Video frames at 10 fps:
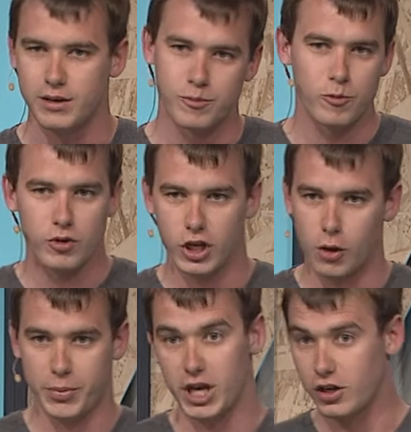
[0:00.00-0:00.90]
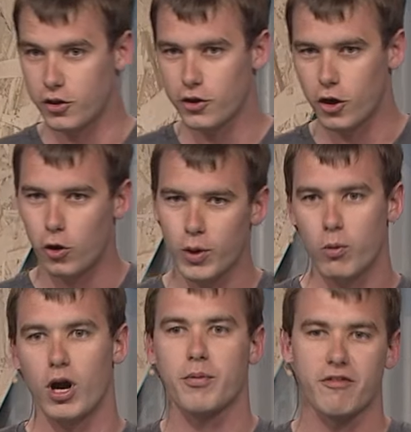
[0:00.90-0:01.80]
And, you know, being Google, we
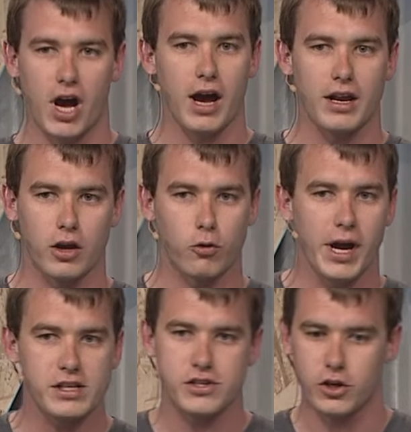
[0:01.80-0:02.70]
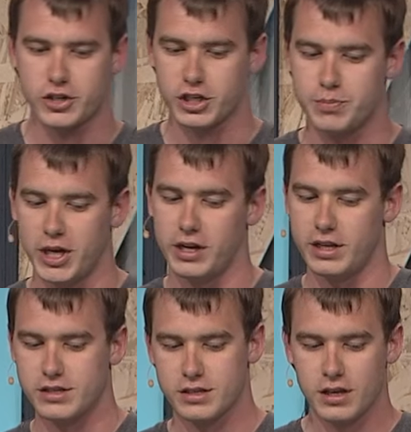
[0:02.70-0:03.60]
want to provide a great search
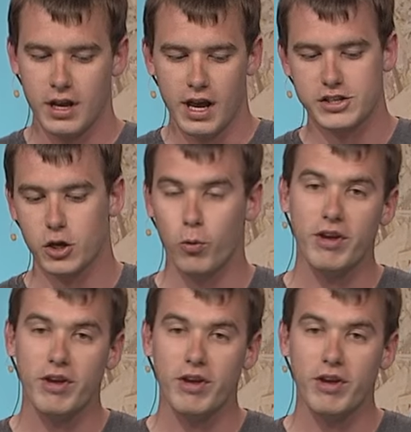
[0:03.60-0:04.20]
experience. And so